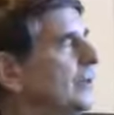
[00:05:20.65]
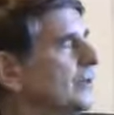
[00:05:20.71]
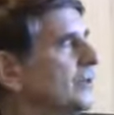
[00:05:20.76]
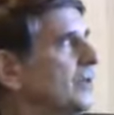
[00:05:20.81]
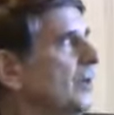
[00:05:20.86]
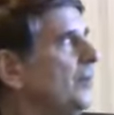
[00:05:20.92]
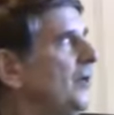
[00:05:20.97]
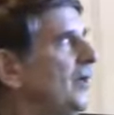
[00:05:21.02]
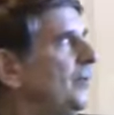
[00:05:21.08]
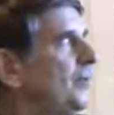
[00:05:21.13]

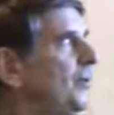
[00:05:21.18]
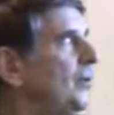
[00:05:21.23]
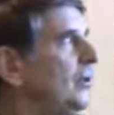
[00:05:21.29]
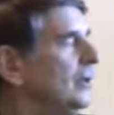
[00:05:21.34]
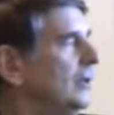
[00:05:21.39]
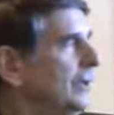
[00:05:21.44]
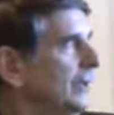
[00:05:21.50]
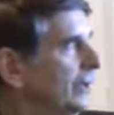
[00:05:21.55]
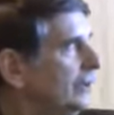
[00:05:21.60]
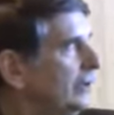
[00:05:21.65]
Some
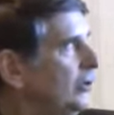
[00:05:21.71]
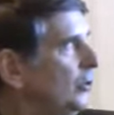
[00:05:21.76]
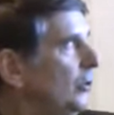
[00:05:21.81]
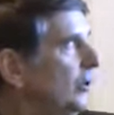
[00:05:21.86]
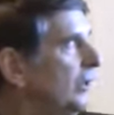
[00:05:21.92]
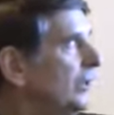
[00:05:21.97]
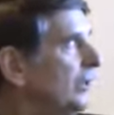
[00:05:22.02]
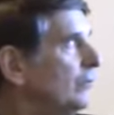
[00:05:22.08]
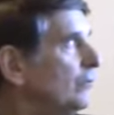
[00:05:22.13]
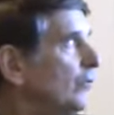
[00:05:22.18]
people
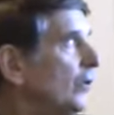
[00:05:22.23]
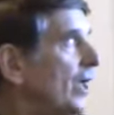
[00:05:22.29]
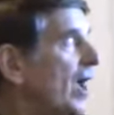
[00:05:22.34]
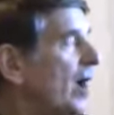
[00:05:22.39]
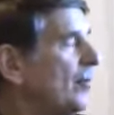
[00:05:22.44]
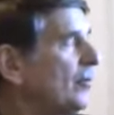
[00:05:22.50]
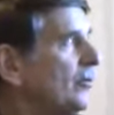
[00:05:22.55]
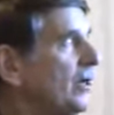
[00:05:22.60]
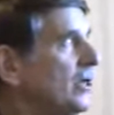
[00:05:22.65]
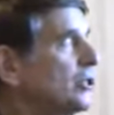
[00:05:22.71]
included in
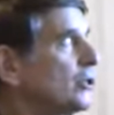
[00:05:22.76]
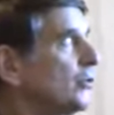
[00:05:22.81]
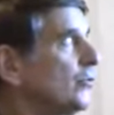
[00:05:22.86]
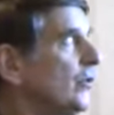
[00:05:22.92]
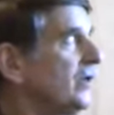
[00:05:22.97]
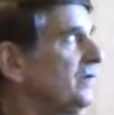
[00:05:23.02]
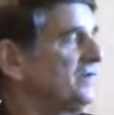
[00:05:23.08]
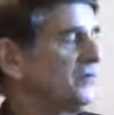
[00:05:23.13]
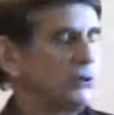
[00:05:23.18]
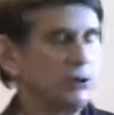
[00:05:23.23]
reoperation
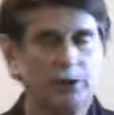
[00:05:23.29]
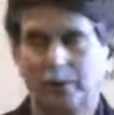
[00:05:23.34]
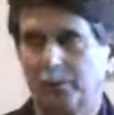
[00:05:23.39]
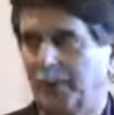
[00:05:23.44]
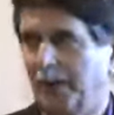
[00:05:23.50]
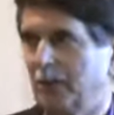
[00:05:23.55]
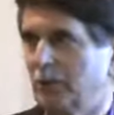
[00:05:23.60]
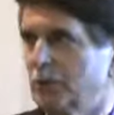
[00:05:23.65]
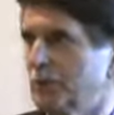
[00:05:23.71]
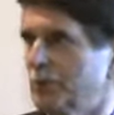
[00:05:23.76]
rate for J
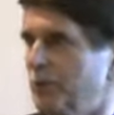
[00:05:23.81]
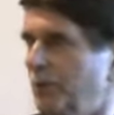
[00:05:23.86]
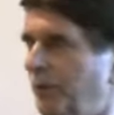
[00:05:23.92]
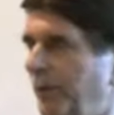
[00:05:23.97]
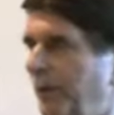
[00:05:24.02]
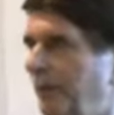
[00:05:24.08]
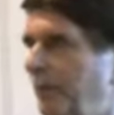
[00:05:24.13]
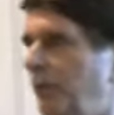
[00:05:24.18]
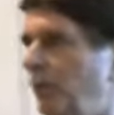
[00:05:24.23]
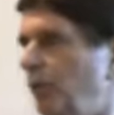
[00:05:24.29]
pouches are
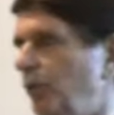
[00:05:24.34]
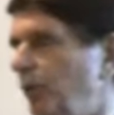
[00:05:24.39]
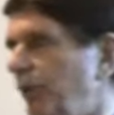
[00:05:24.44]
people